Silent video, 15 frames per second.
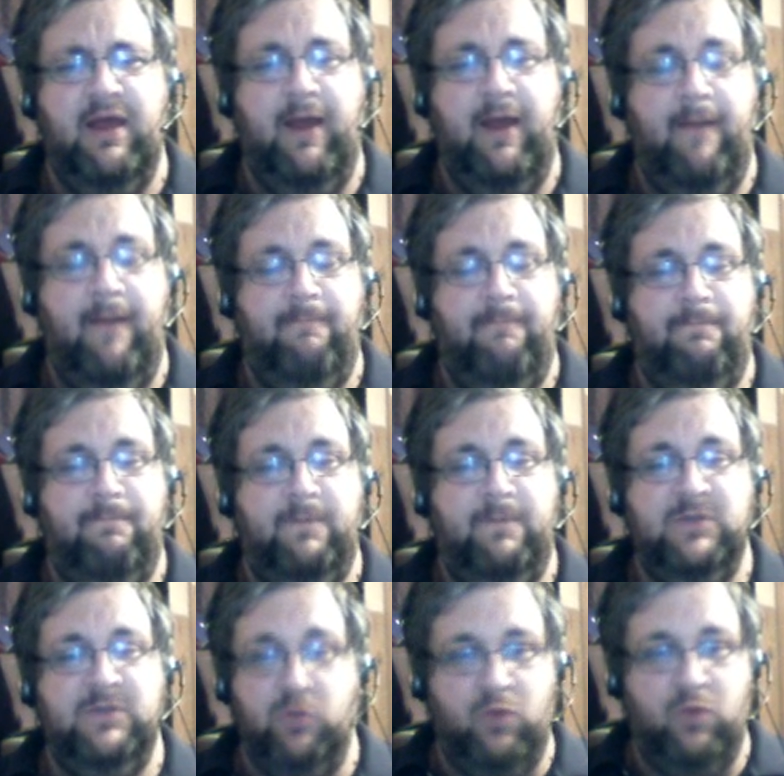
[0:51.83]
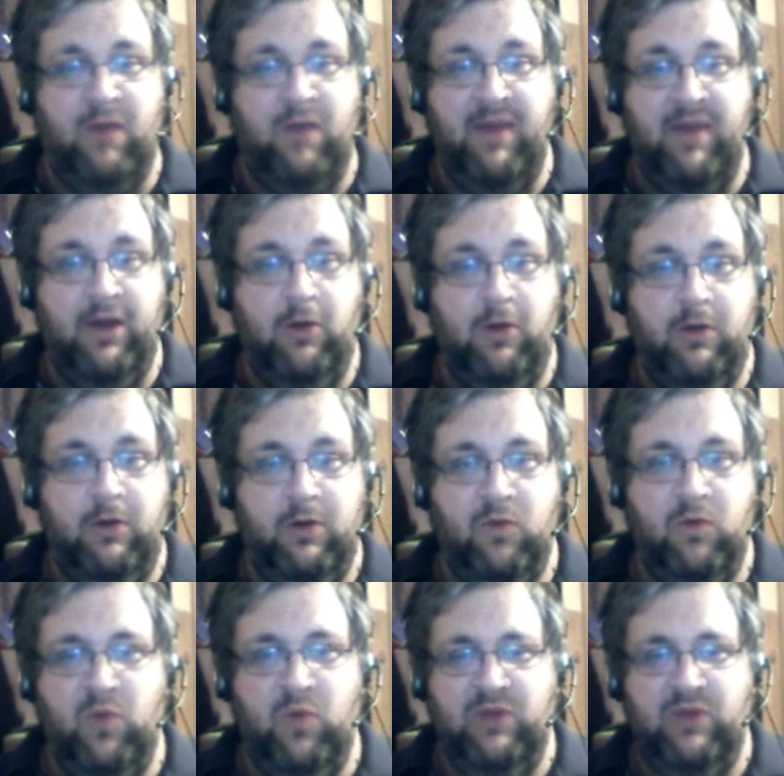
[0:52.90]
Uh, so why am I here?
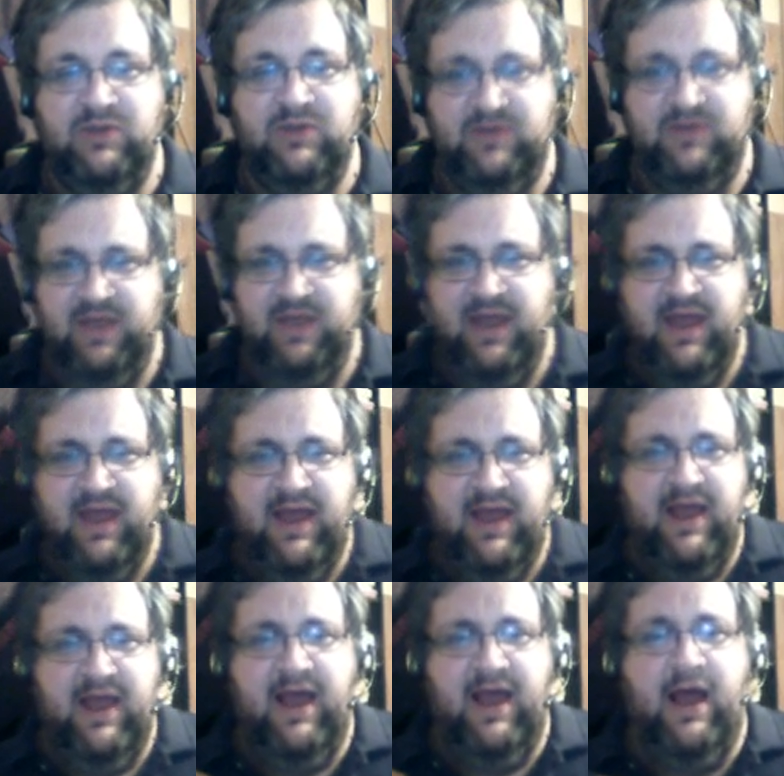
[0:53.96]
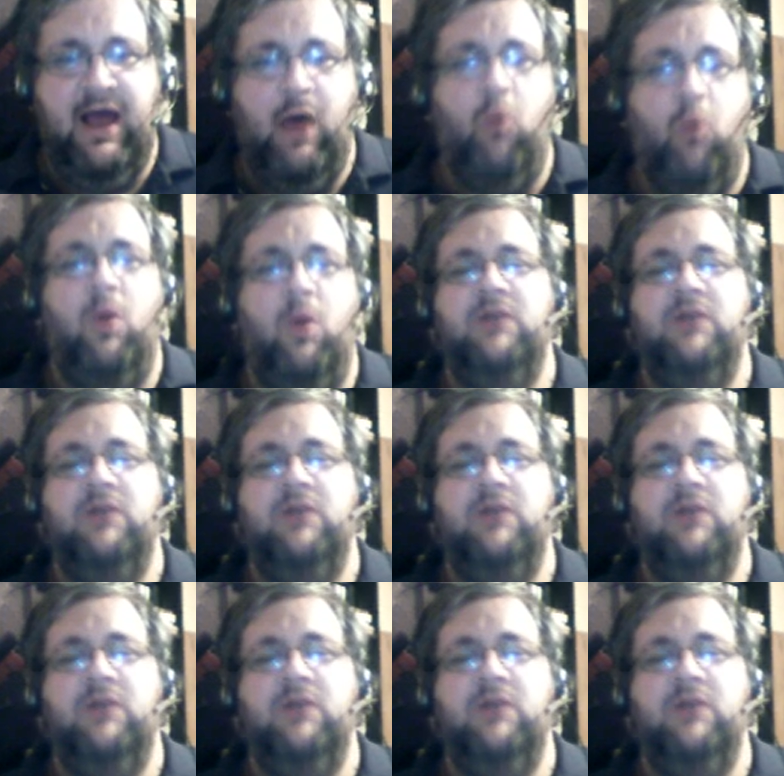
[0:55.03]
Well, want